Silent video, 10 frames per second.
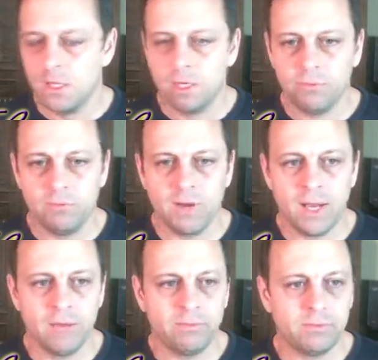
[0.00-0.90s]

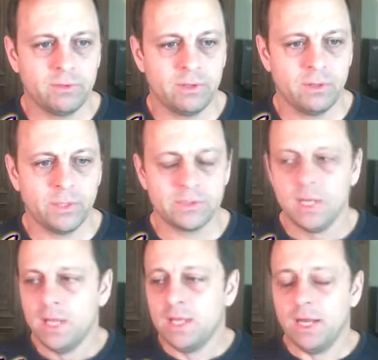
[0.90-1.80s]
Revive to the west.
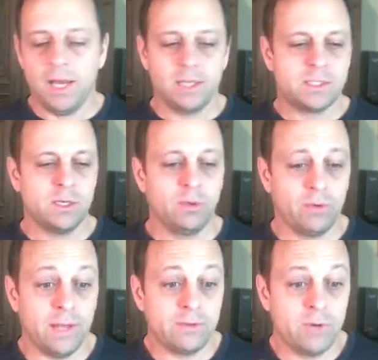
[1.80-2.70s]
So
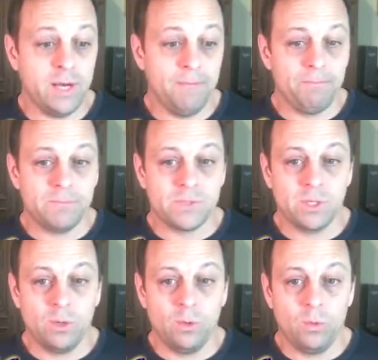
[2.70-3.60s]
that's great.
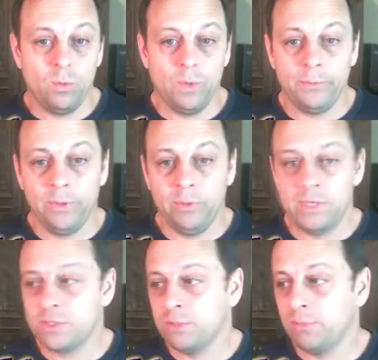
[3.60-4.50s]
So when we
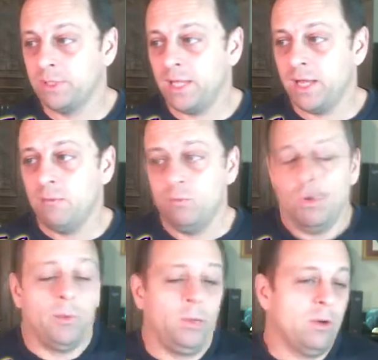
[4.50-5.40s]
is Zumba dead,
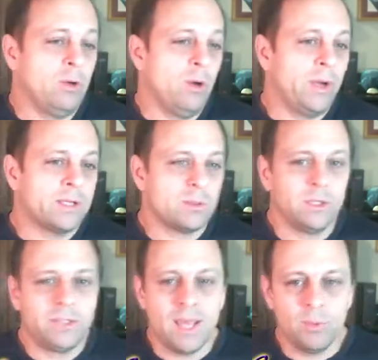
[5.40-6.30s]
we don't know. I guess
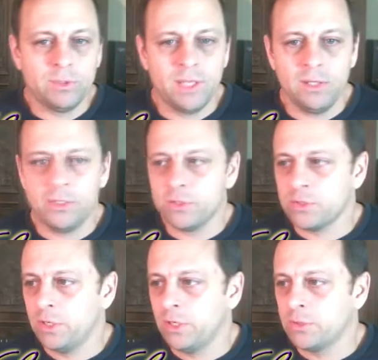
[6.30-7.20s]
only time will tell
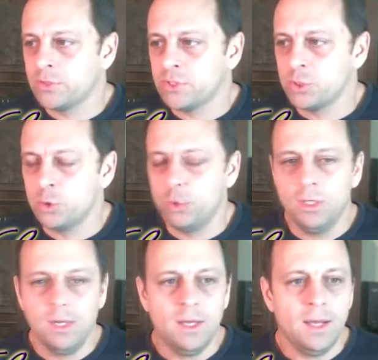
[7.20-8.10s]
here soon.
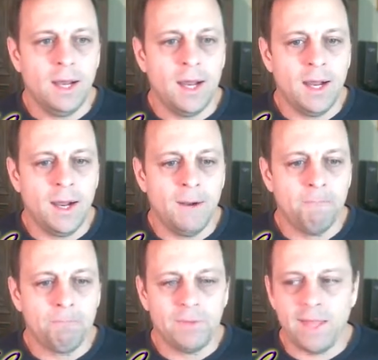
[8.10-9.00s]

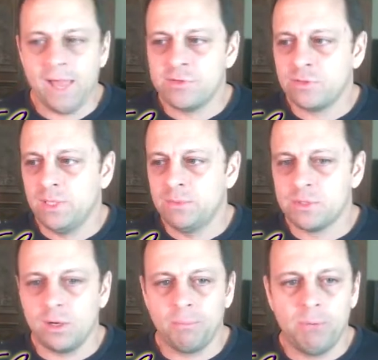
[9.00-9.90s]
Live streams
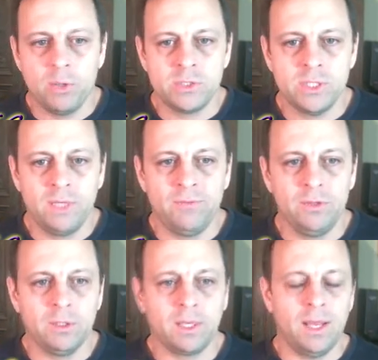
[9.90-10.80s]
are posted. If you
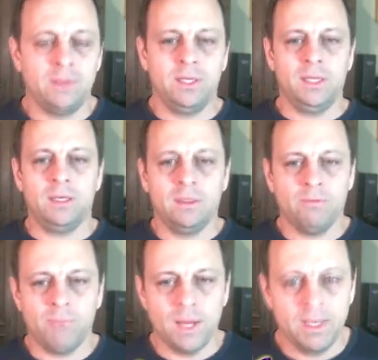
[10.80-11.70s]
look at the end
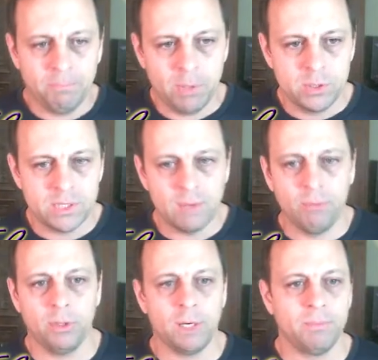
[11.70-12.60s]
of my post, I will
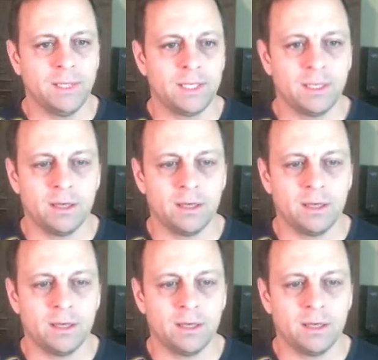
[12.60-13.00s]
put up link.